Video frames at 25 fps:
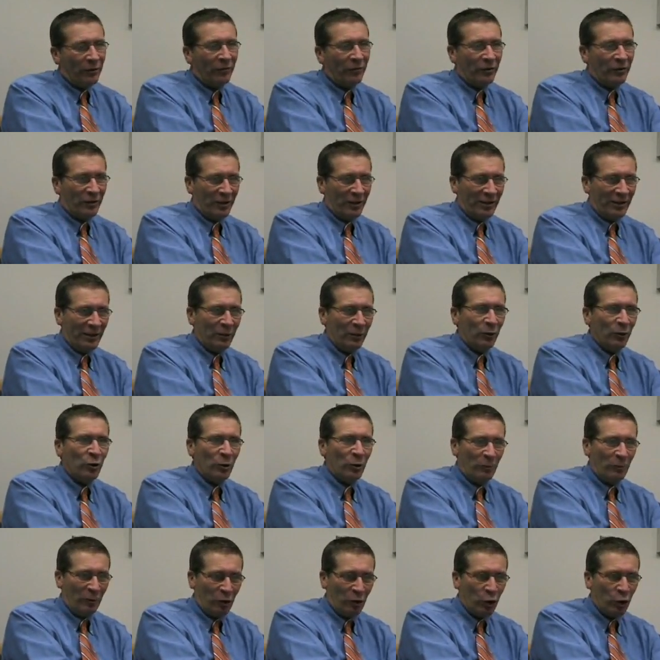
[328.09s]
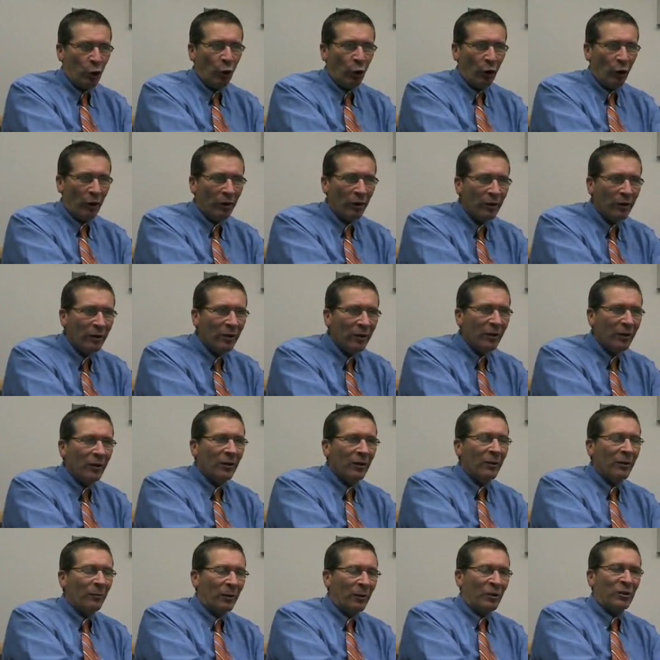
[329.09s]
The phys ed teacher should be sure,
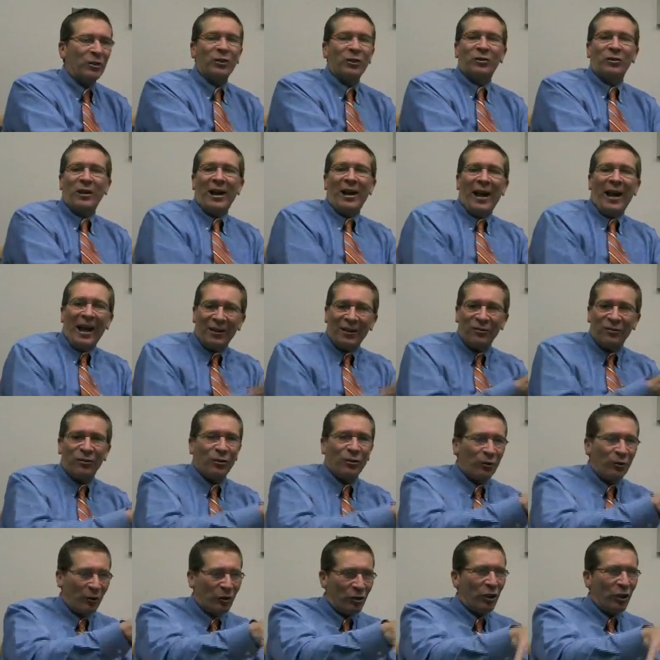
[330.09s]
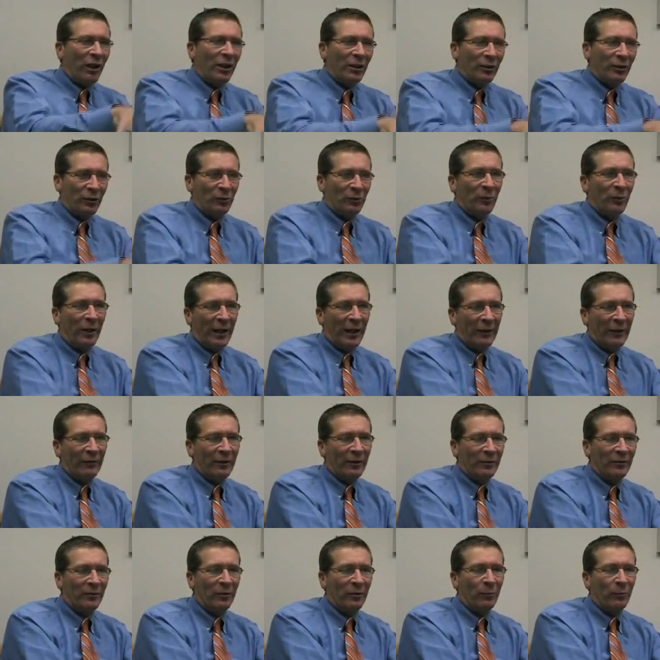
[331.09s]
but it just adds to the challenges by
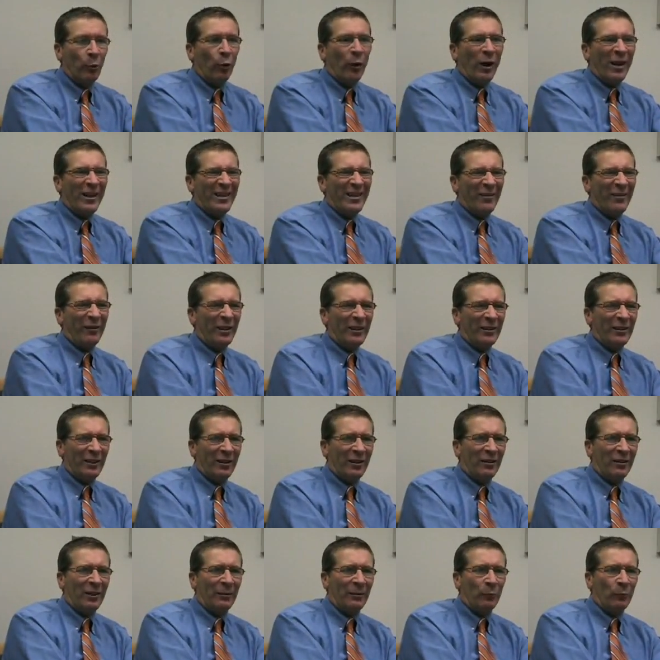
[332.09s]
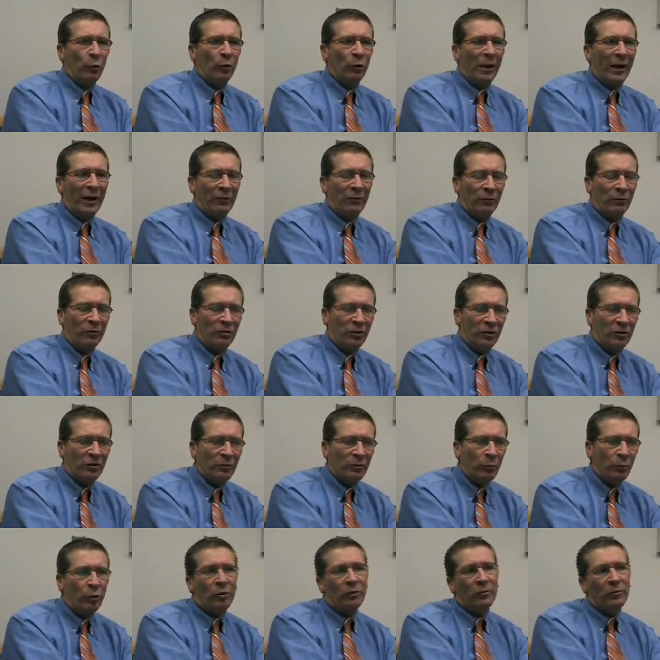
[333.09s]
having more activities, I think, more
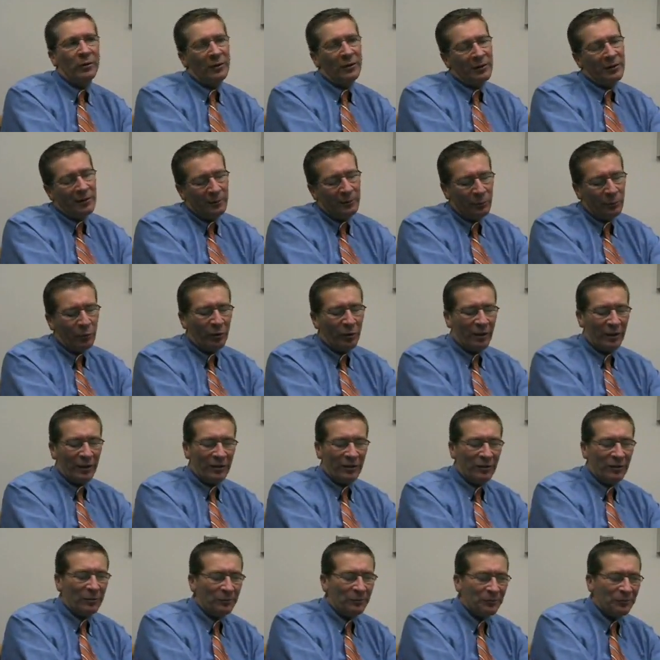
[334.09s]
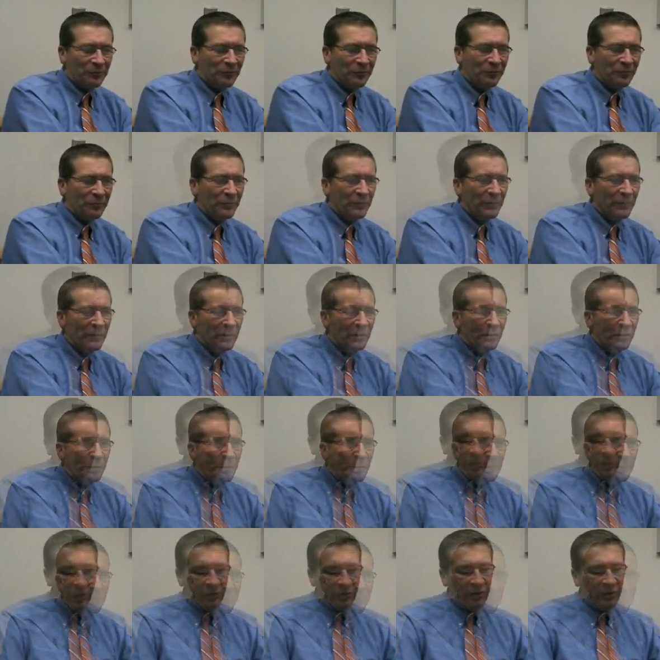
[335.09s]
entrances, more kids.
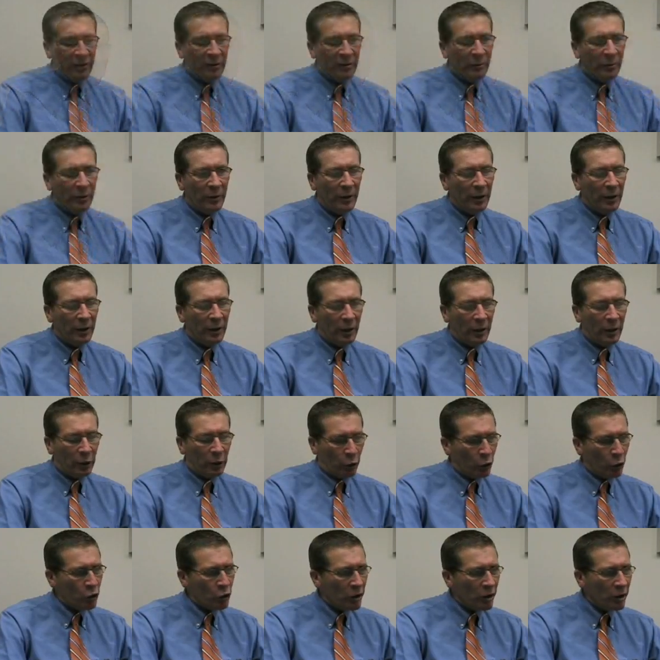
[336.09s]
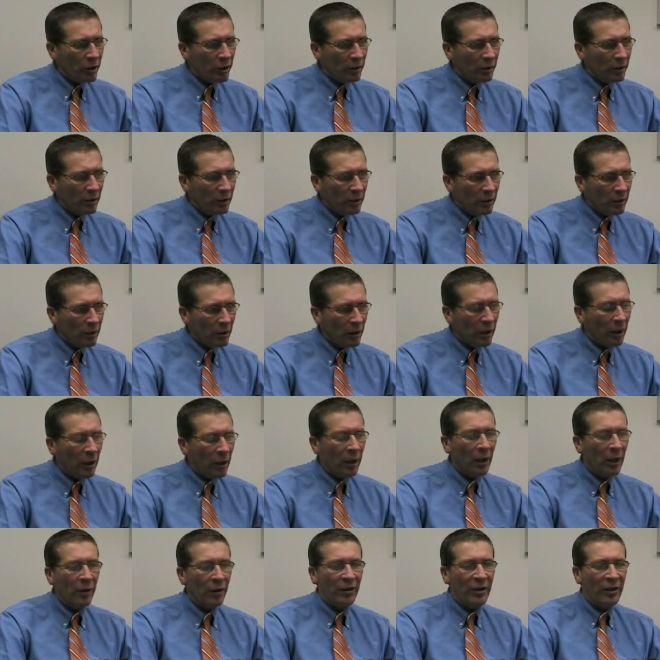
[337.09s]
Parents need to be alert.
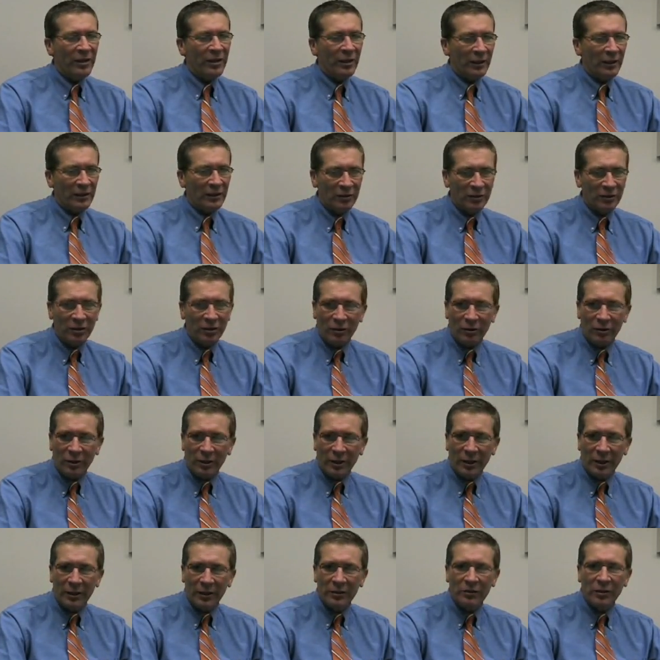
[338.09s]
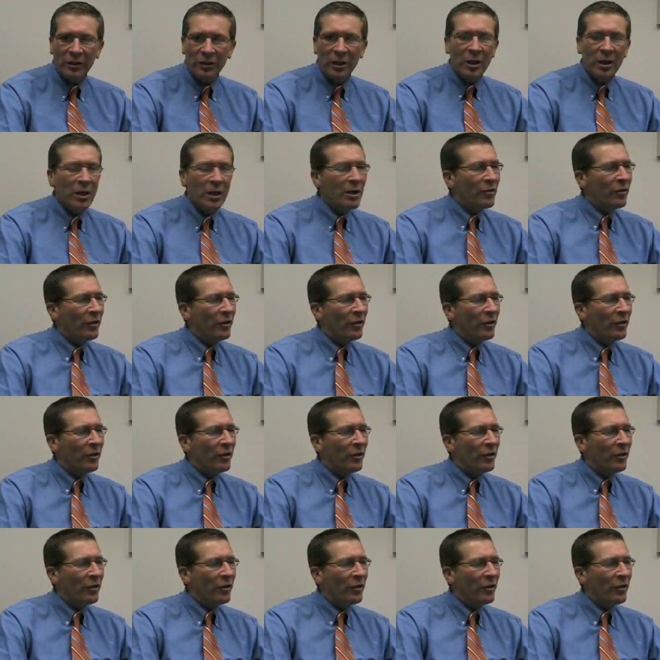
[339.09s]
They need to listen to their kids.